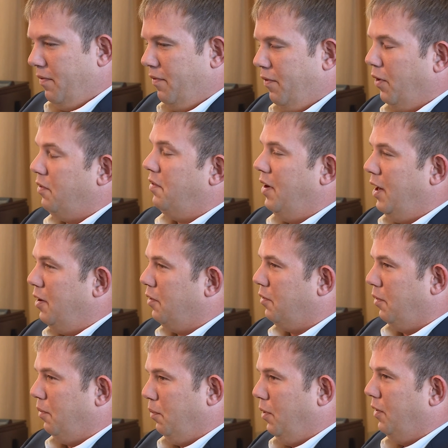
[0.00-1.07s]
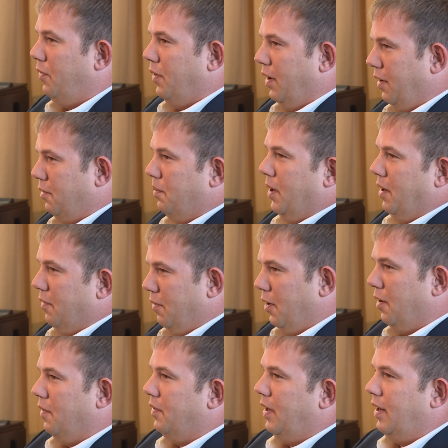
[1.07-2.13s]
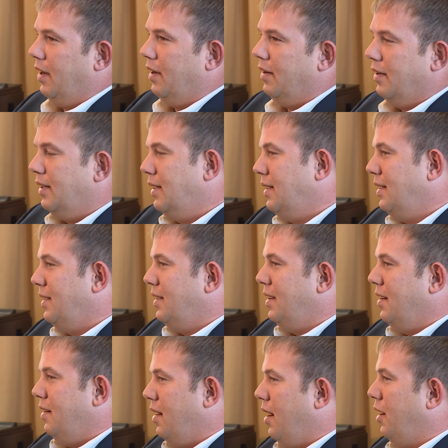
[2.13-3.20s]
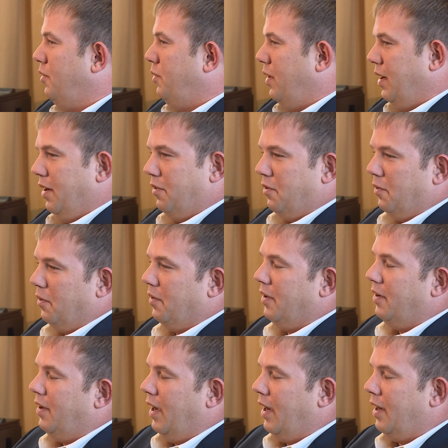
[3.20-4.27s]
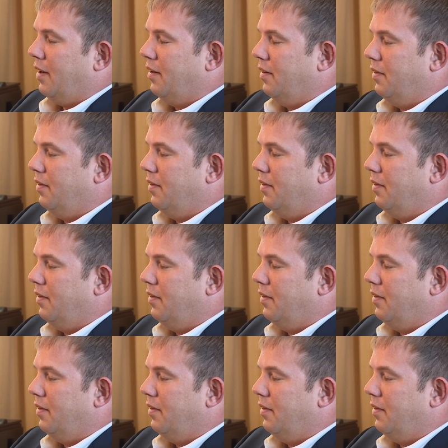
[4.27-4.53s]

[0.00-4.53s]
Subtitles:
Versailles or Woodford has been involved in a non-traditional attack